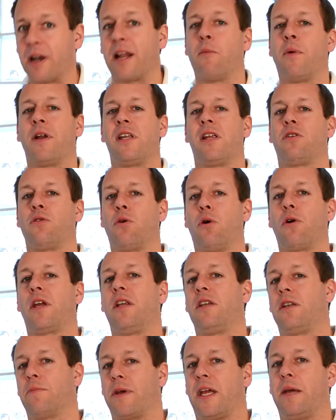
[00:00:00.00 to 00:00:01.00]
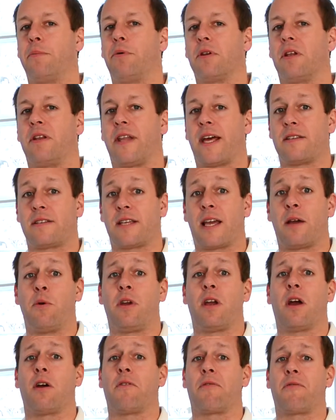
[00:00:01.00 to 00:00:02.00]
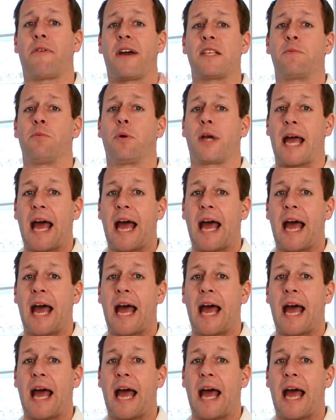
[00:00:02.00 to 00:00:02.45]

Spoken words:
And when you're talking to people and they say we go to Facebook